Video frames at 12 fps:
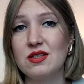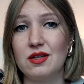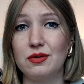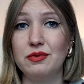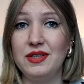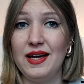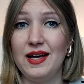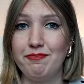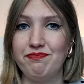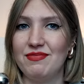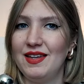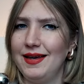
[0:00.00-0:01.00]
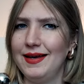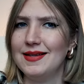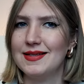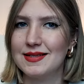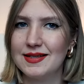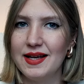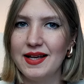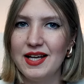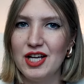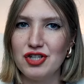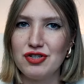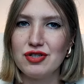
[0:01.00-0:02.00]
So yeah, it is
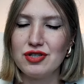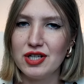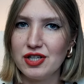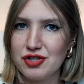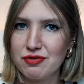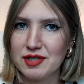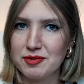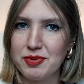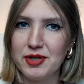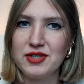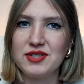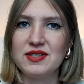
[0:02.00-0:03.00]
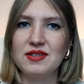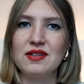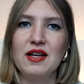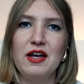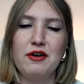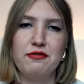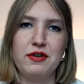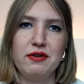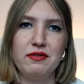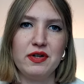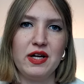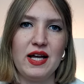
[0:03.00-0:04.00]
just dangerous person,
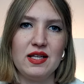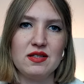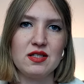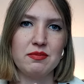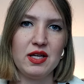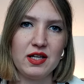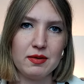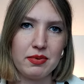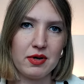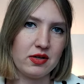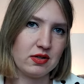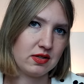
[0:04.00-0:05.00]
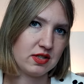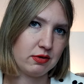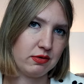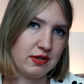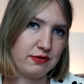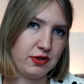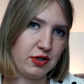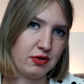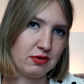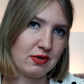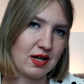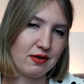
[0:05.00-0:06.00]
very, very handsome in a bottle. So if
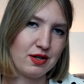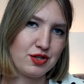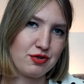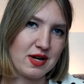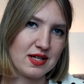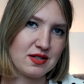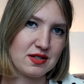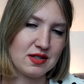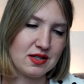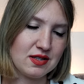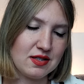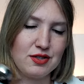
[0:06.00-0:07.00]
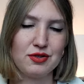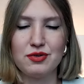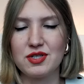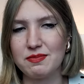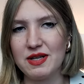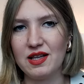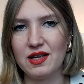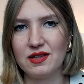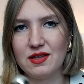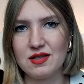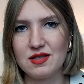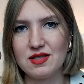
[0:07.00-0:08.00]
you are interested to smell
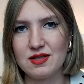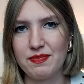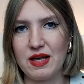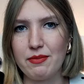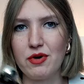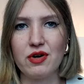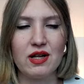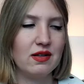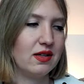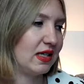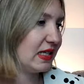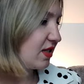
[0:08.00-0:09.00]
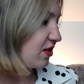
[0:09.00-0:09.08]
like this, Amoral